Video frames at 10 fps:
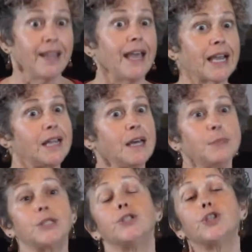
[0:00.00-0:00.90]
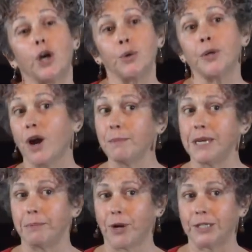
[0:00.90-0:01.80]
And Columbus's own
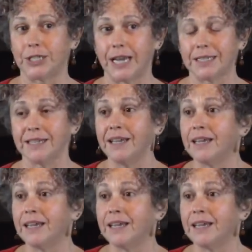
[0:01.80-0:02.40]
Harmony Project,